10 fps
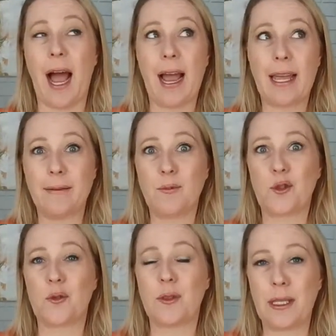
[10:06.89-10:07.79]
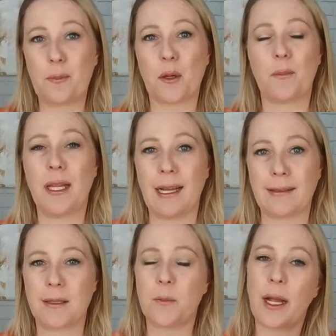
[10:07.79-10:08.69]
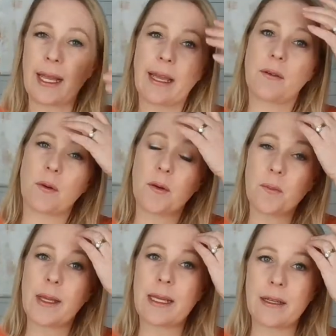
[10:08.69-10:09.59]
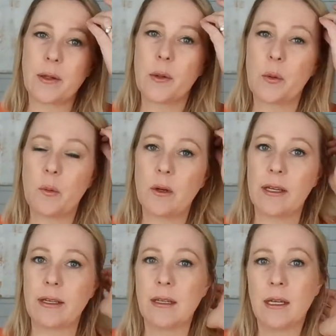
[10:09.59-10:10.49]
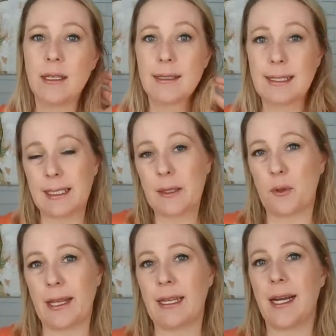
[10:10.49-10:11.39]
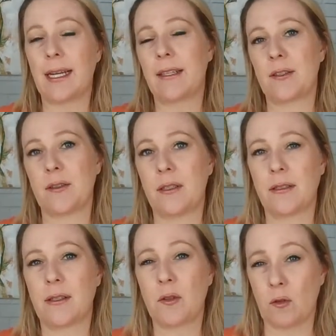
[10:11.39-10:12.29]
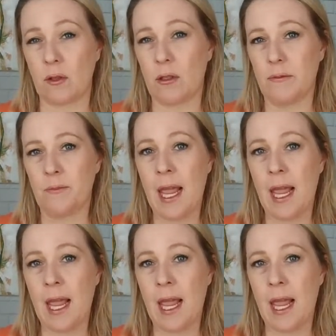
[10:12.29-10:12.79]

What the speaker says: I am truly perplexed by a grown man who would sleep with a 9-year-old girl.